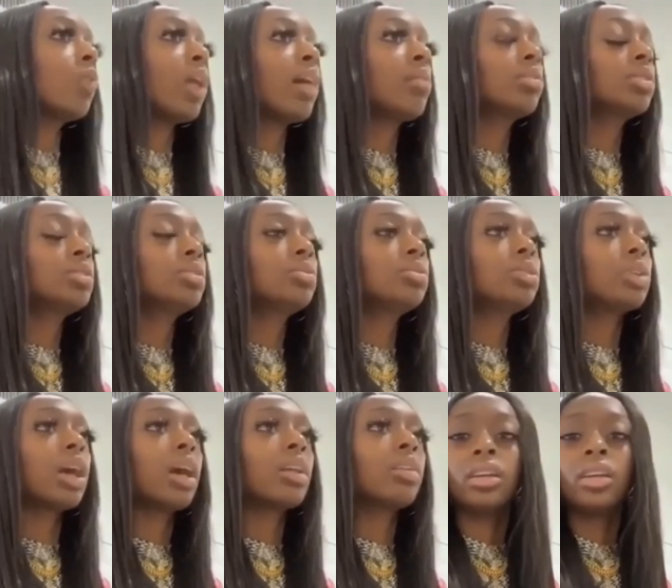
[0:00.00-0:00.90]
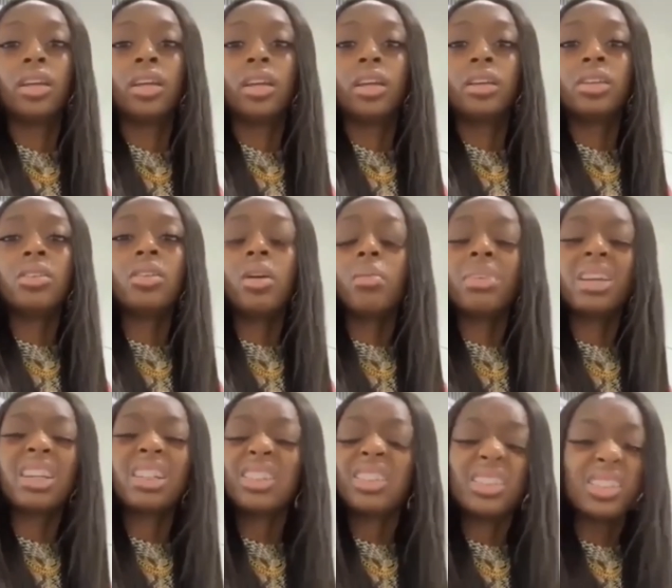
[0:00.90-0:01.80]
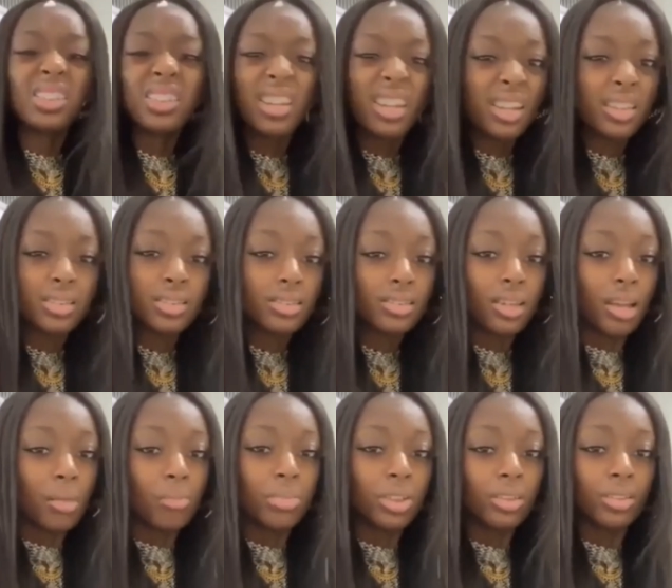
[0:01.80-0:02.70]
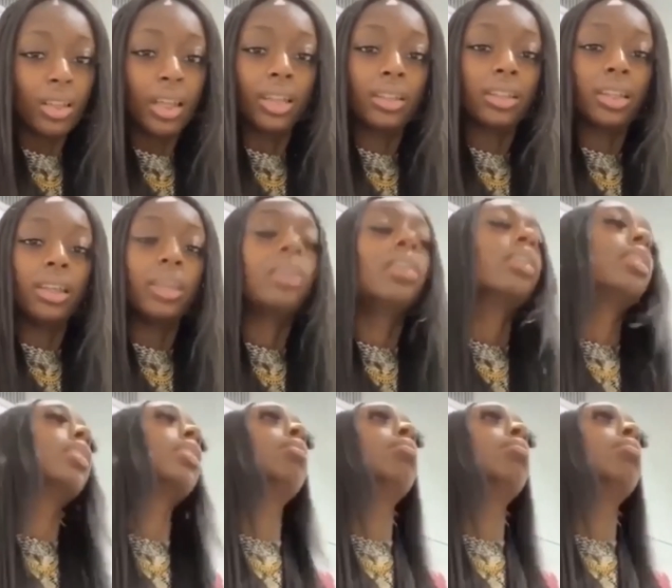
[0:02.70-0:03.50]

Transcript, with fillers: Why would you try? You know, because she not she not built like that.